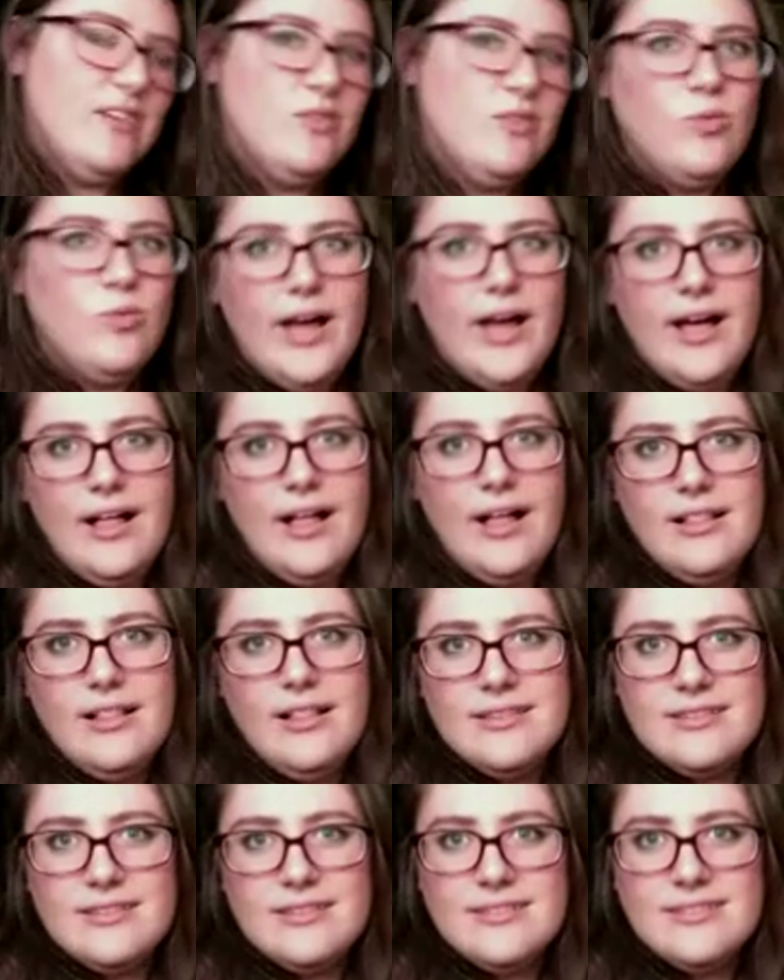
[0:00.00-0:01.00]

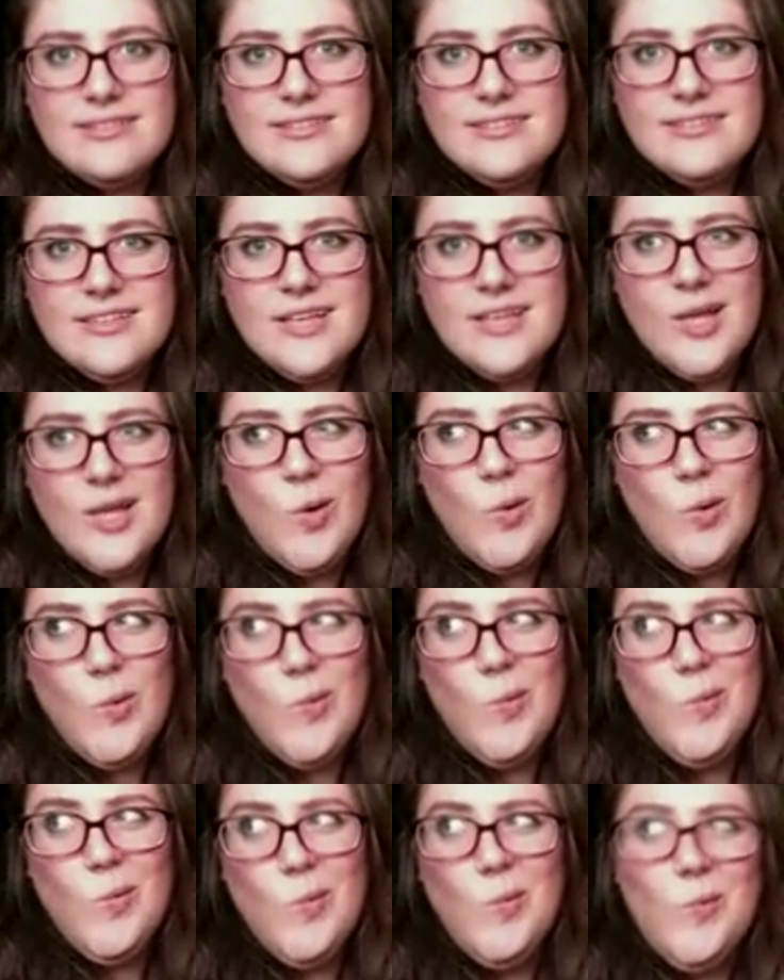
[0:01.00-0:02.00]
well,
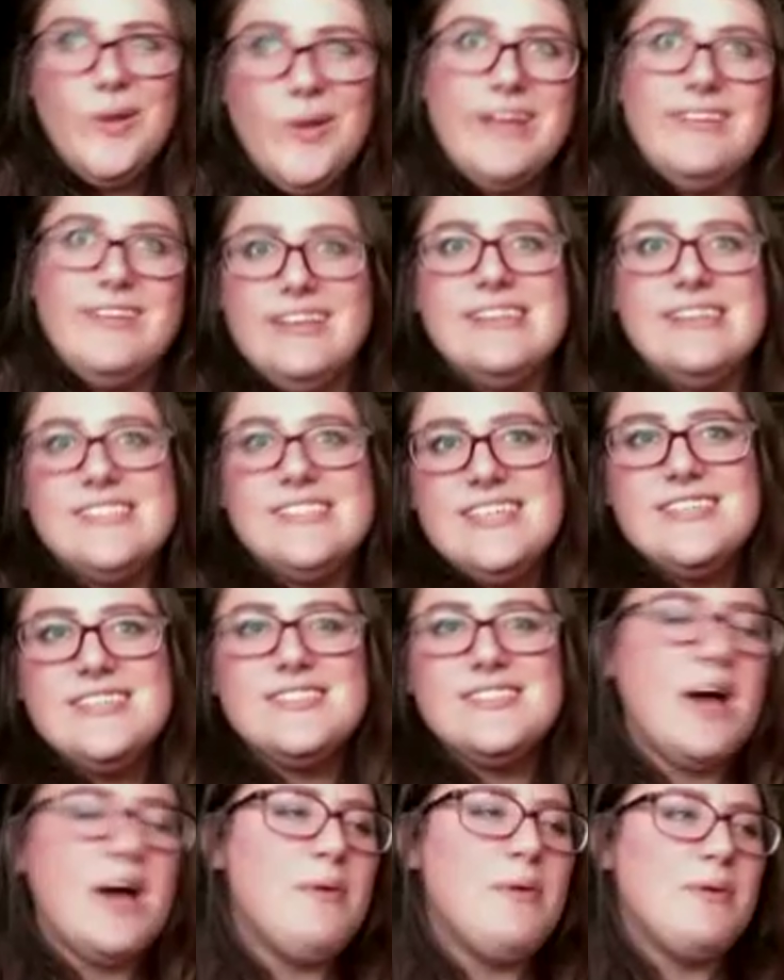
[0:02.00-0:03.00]
and DC's
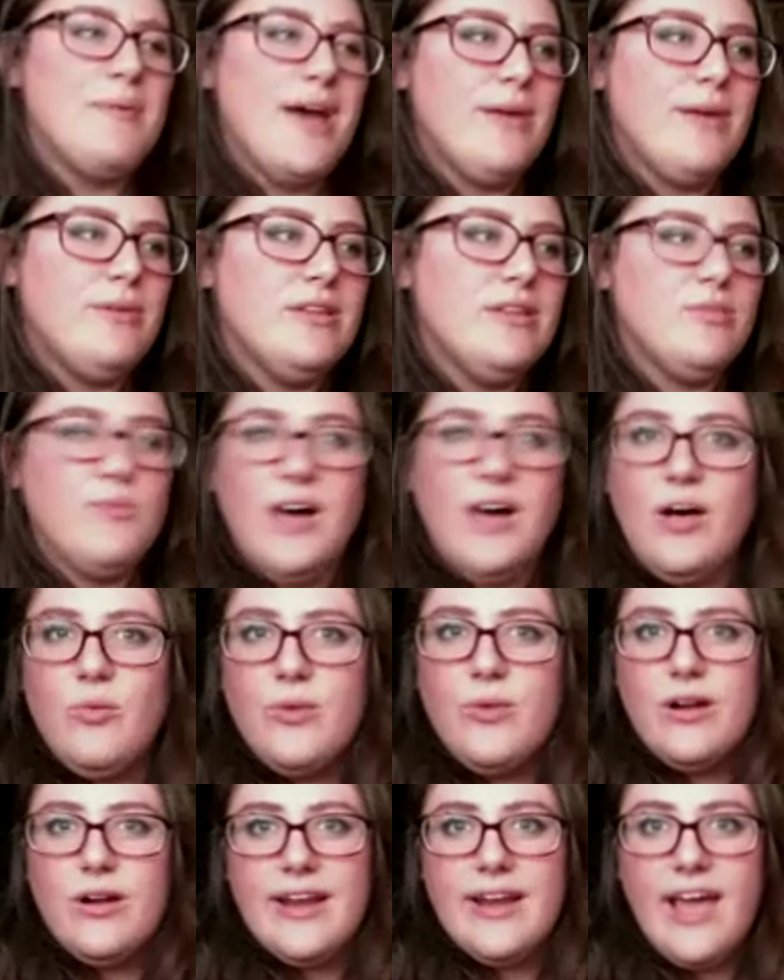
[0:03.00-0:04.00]
coming back with, well,
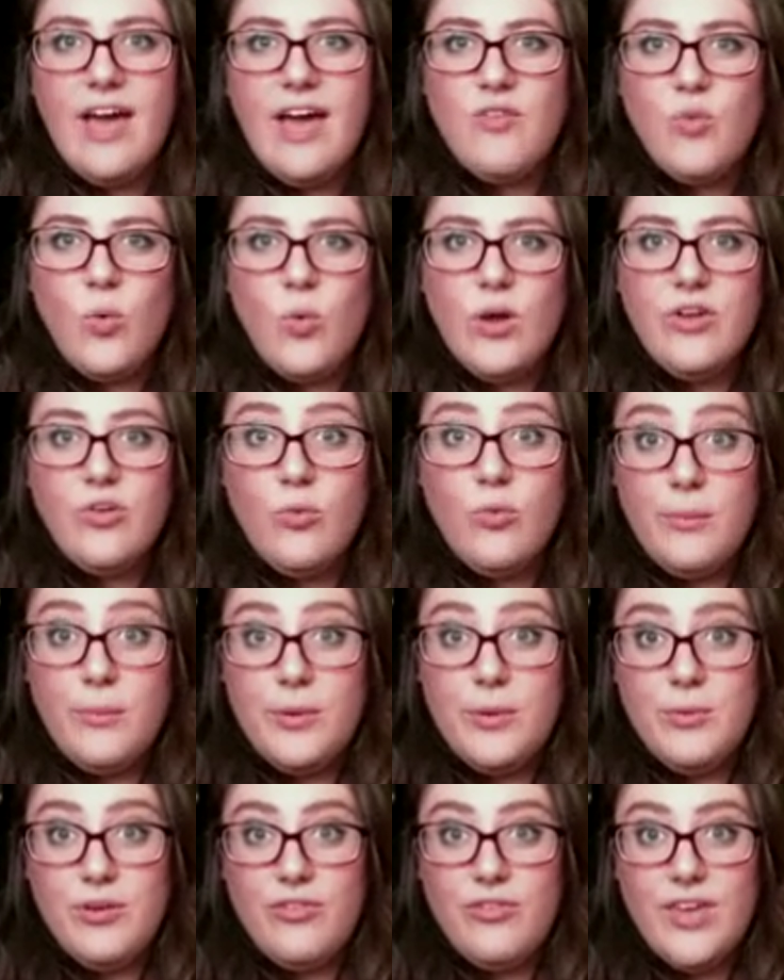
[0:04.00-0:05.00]
we're gonna have a Wonder Woman
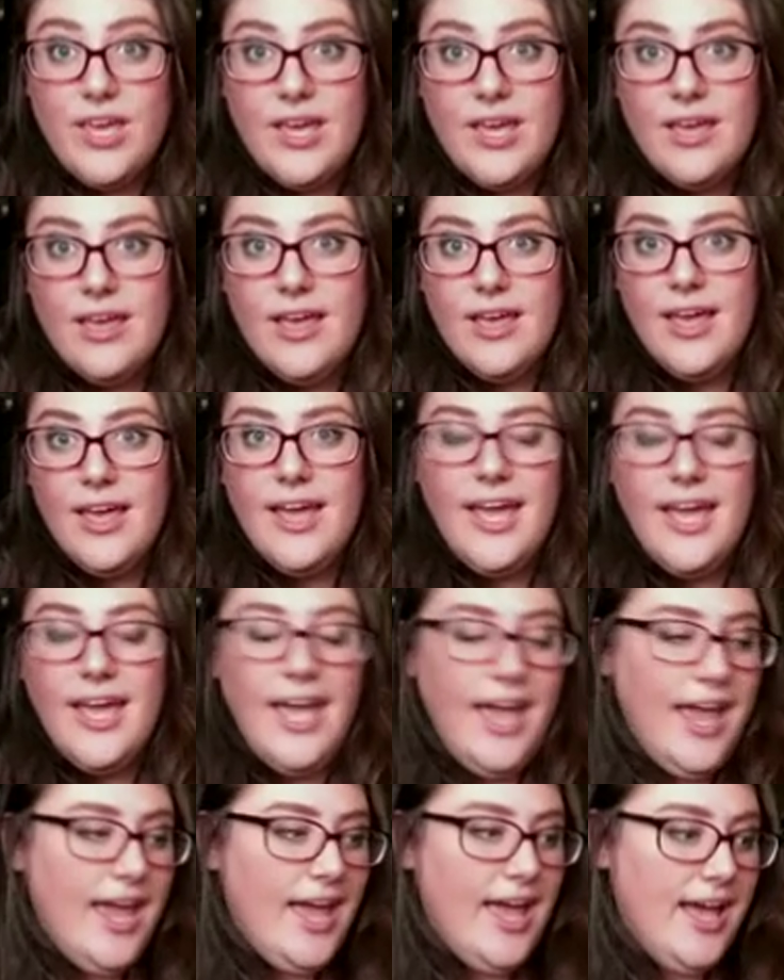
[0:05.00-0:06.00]
movie,
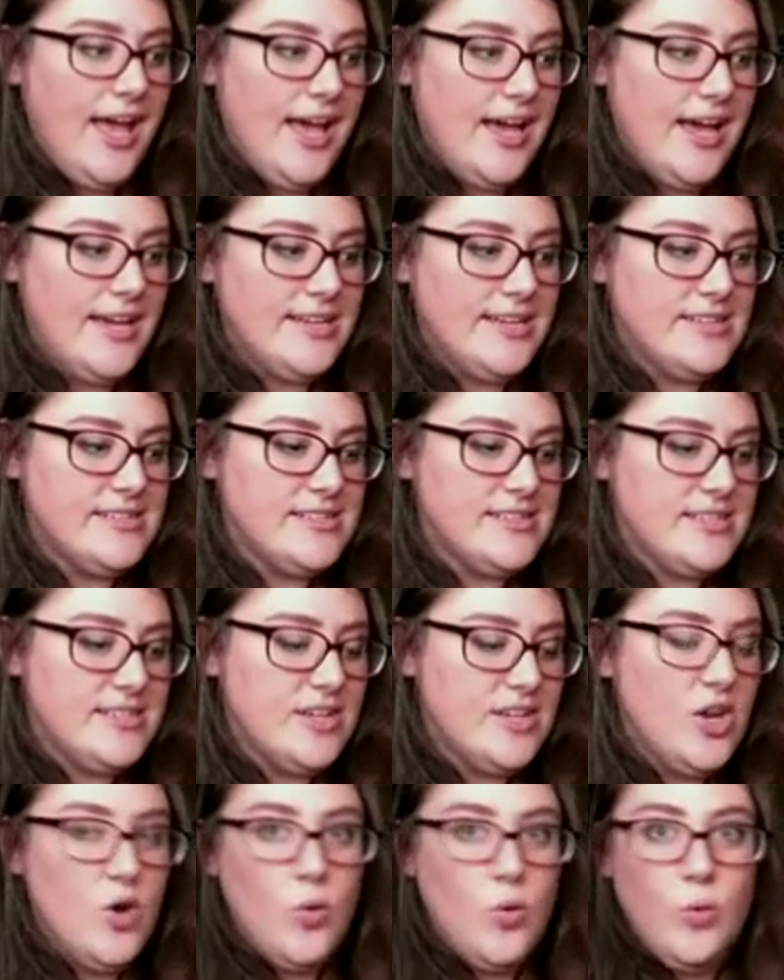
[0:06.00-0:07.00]
and
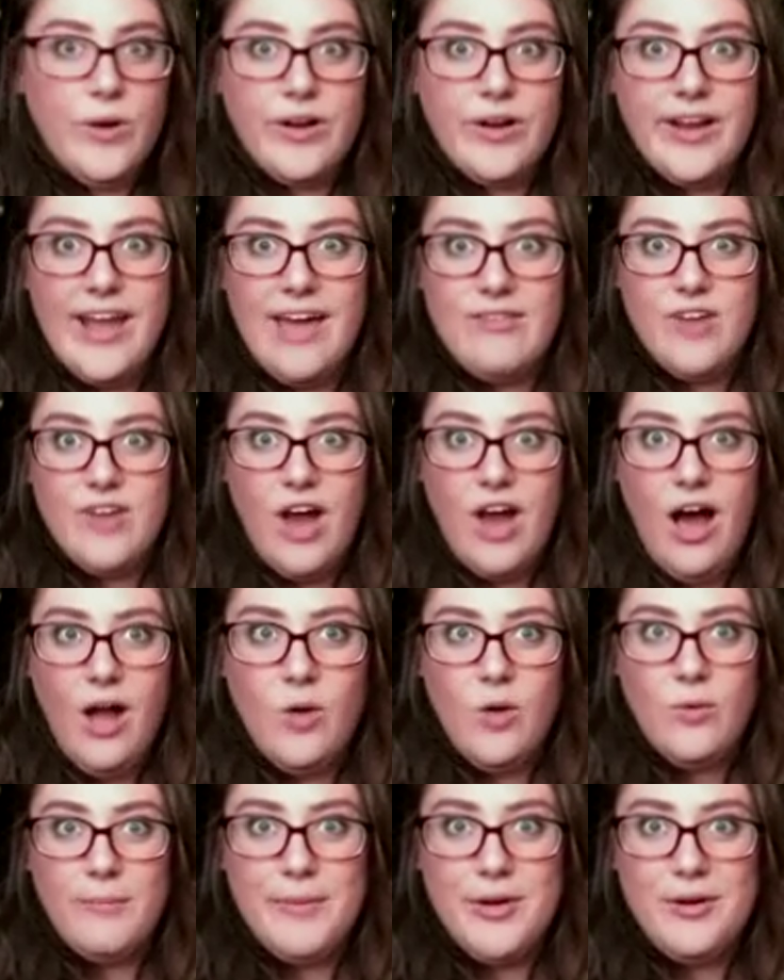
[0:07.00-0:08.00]
we're gonna have an
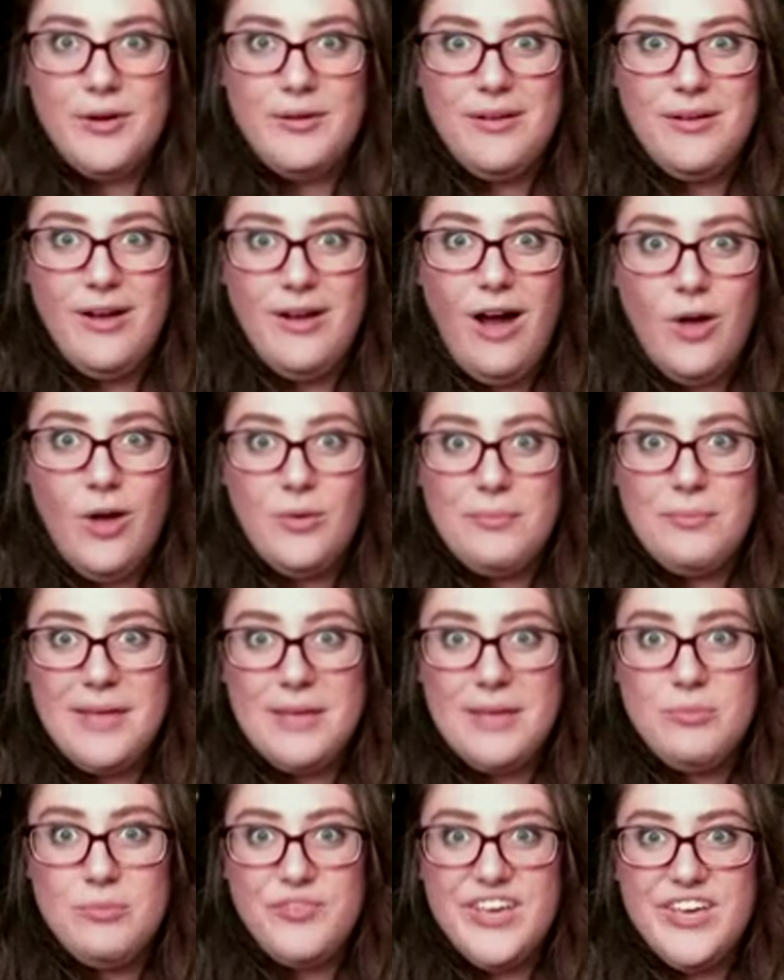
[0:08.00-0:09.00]

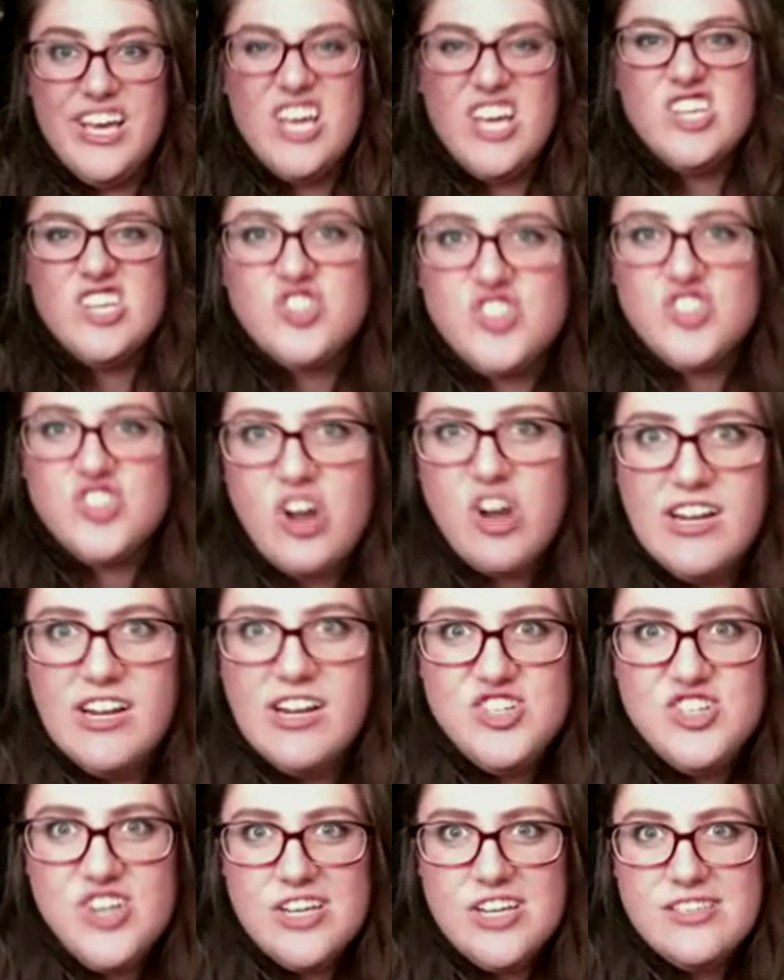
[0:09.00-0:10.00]
Aquaman movie starring
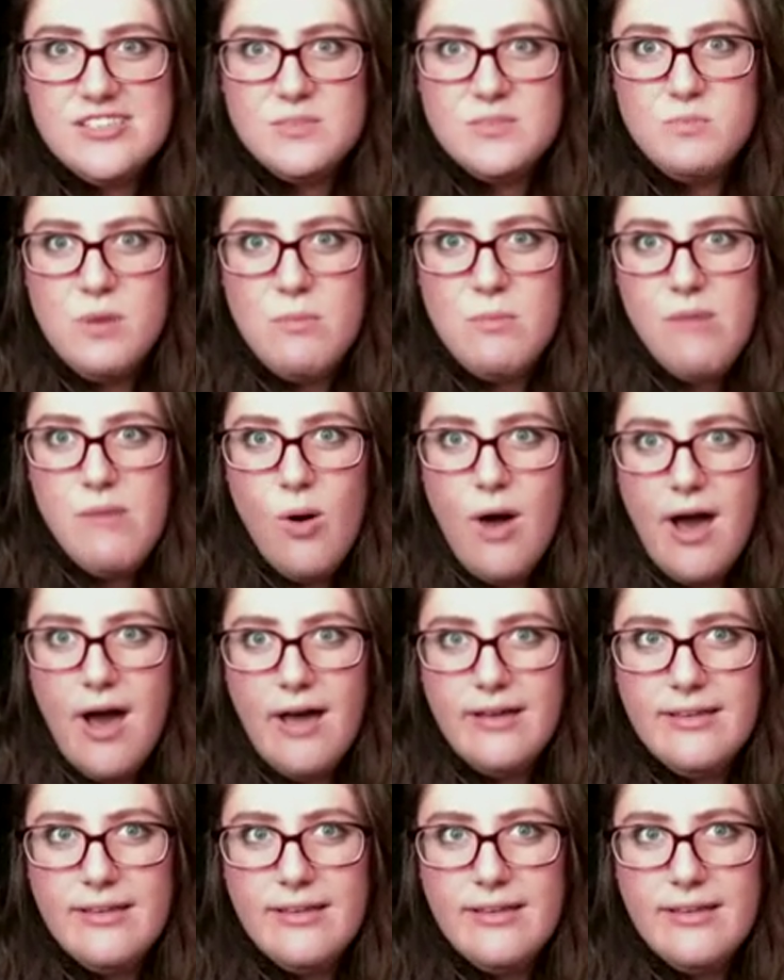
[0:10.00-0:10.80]
Jason Momoa.